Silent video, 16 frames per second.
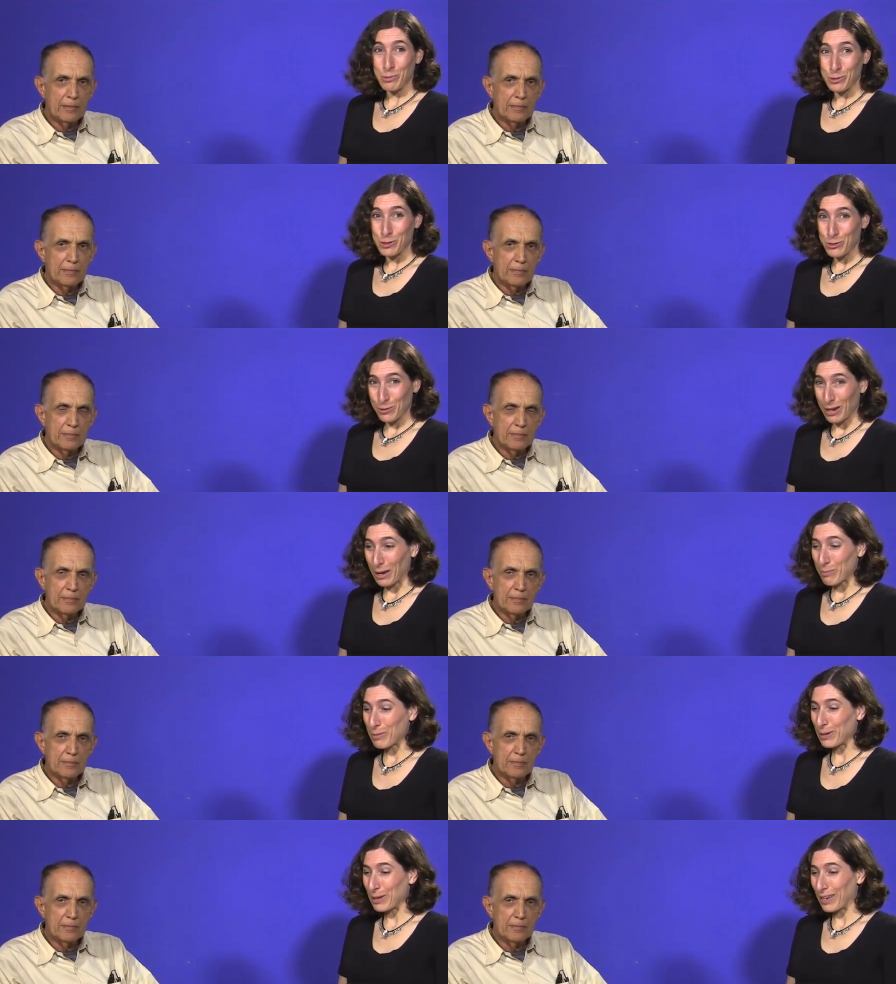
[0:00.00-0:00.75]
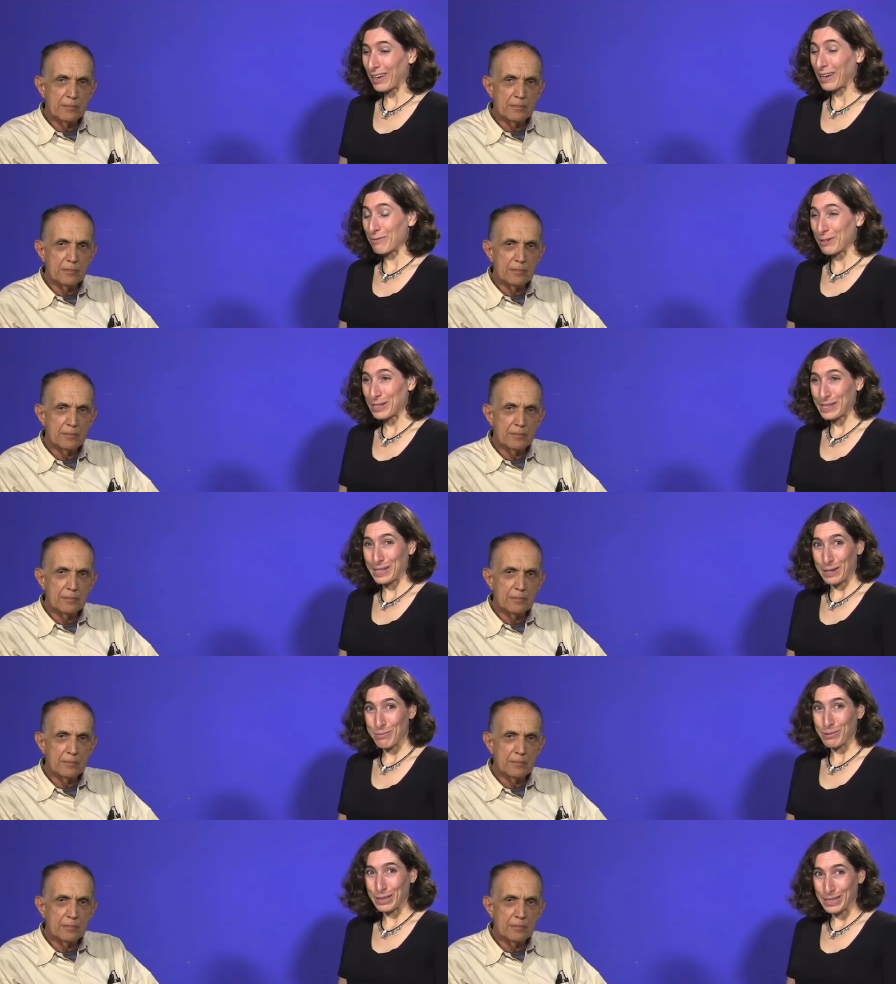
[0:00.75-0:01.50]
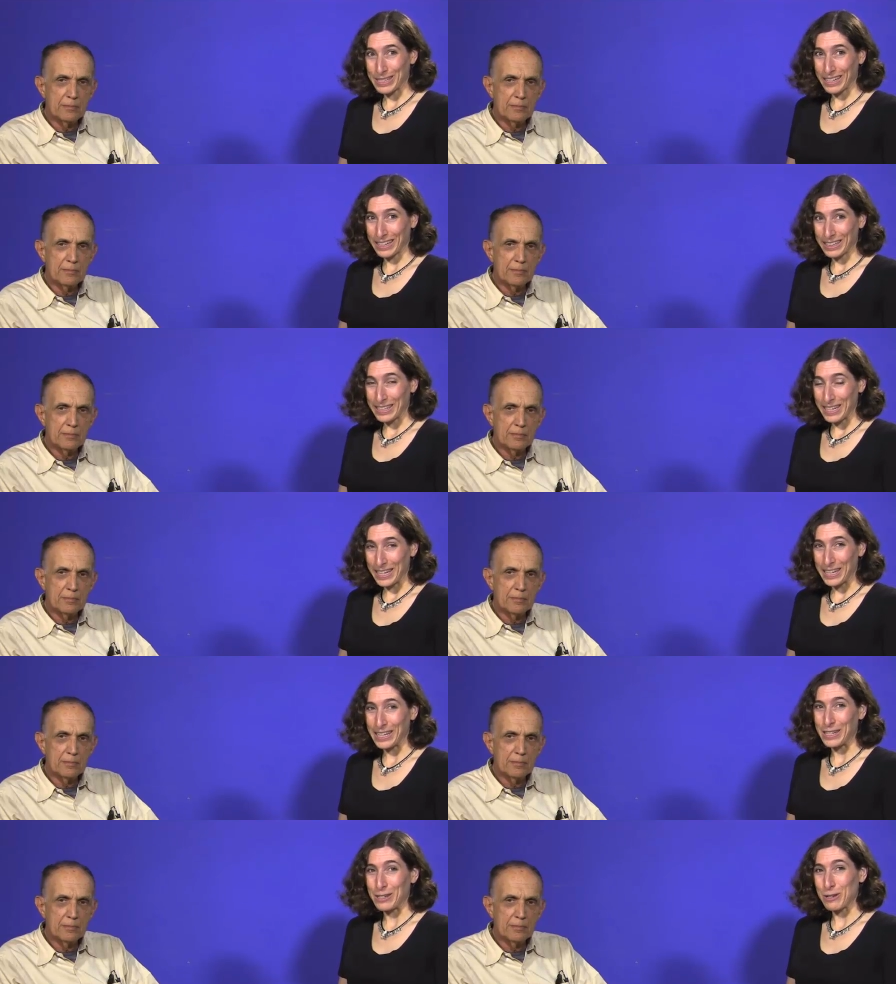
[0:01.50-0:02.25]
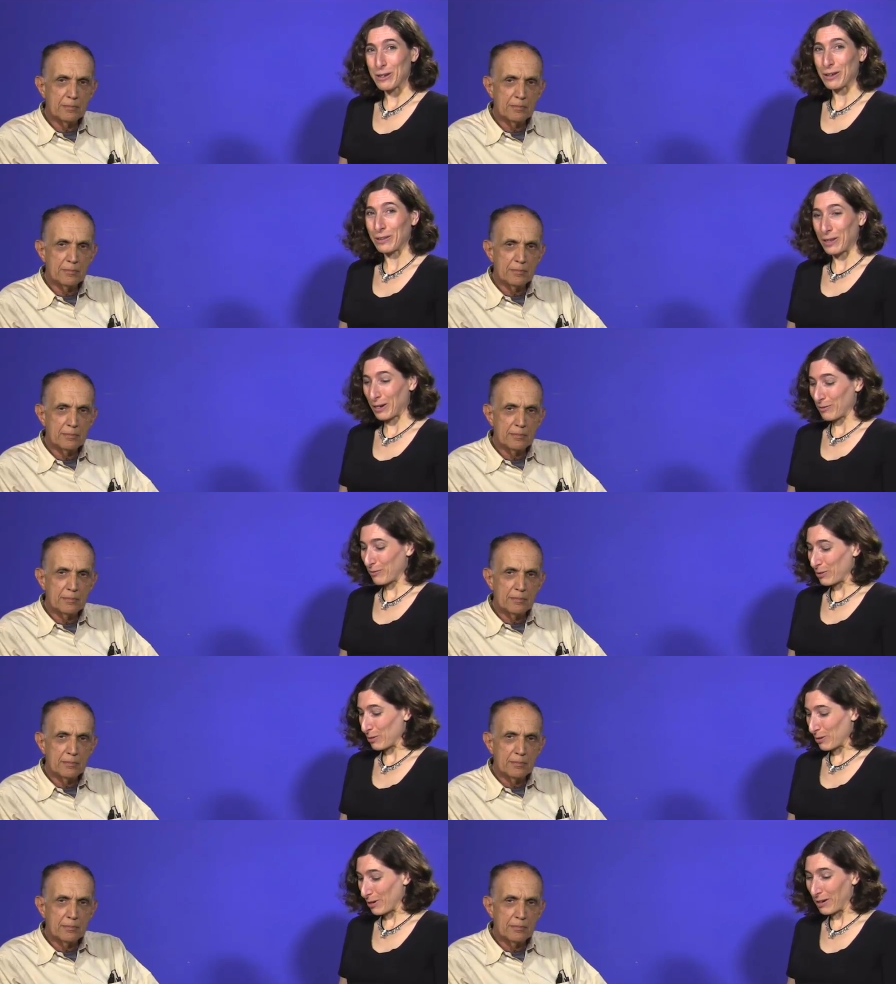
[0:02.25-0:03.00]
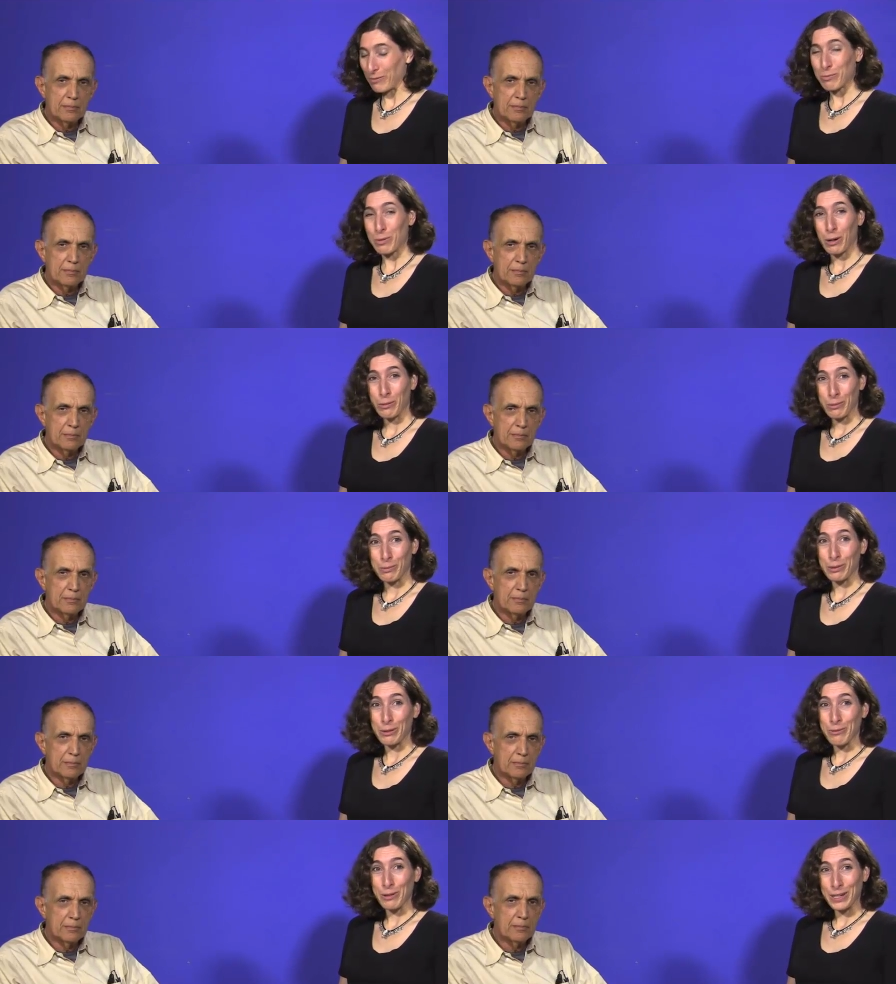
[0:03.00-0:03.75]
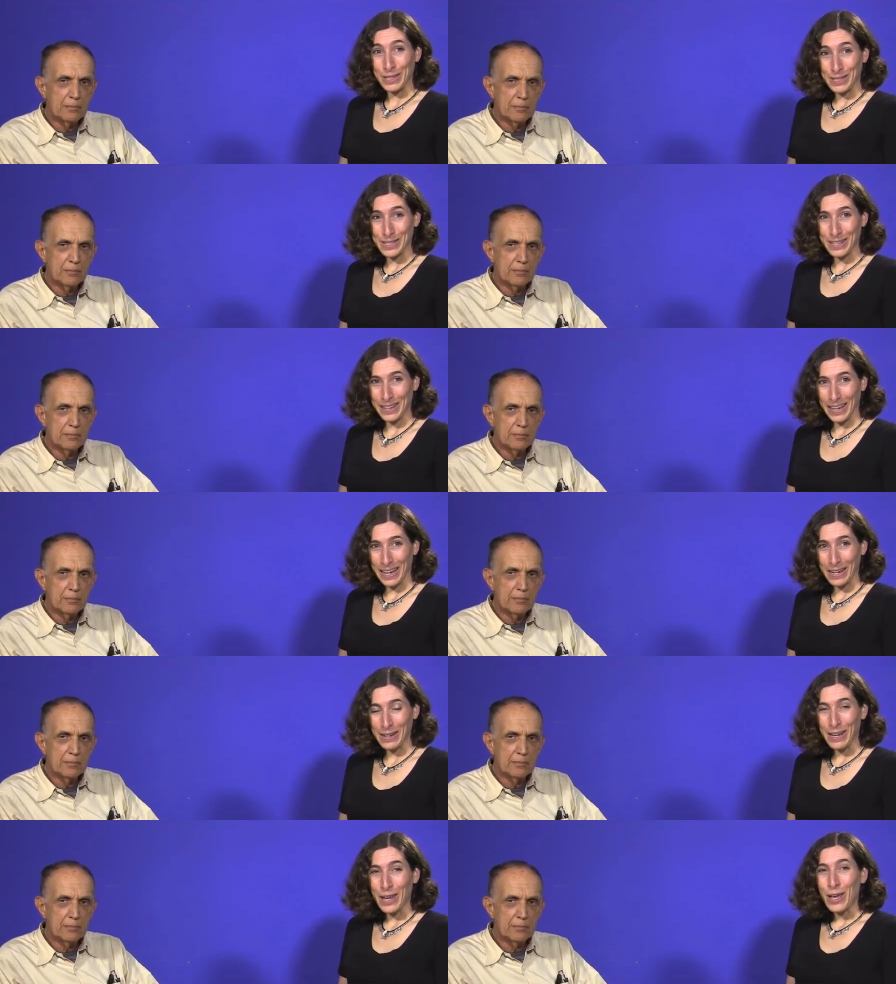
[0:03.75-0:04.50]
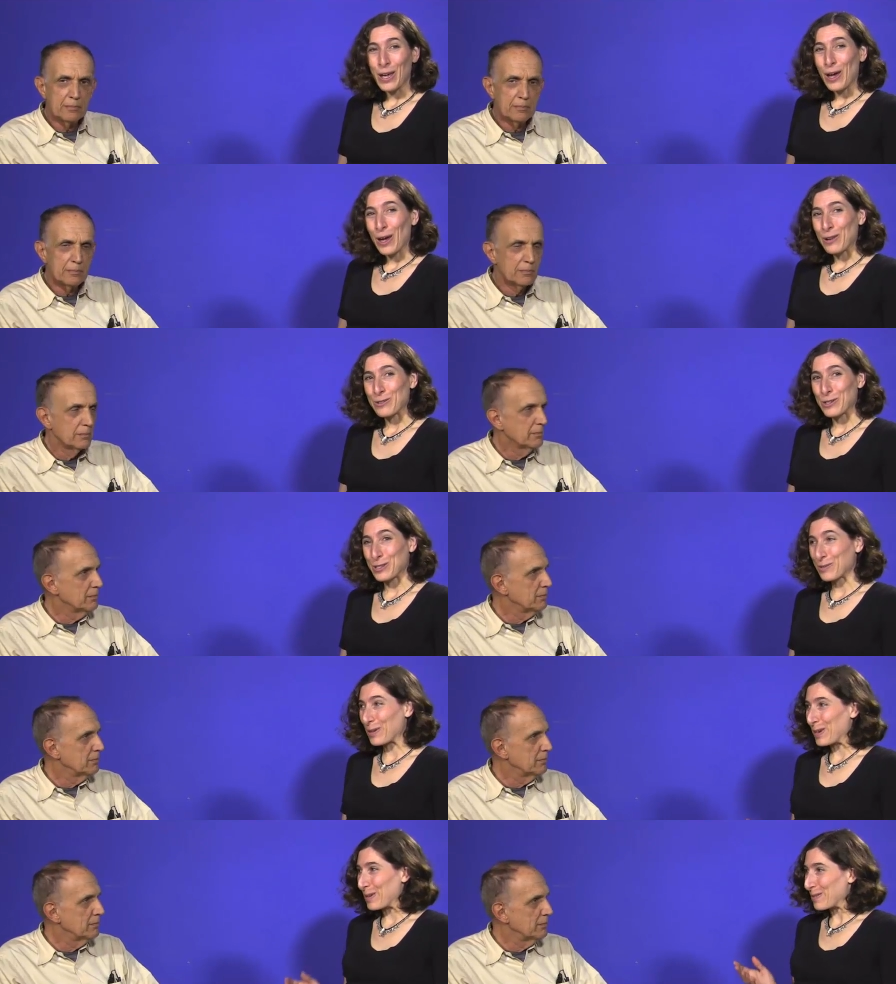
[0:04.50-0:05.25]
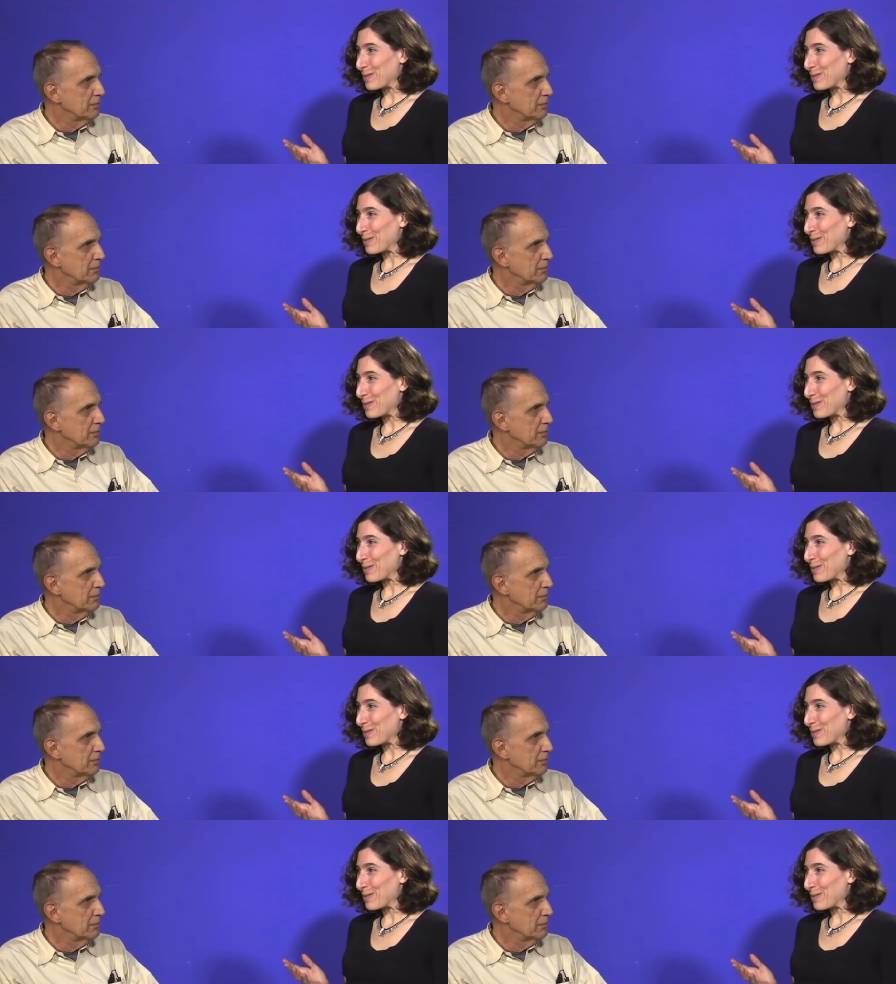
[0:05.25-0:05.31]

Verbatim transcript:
Speaker 1: the bootstrap uh, resampling technique, and a lot of you have probably run into that. Just want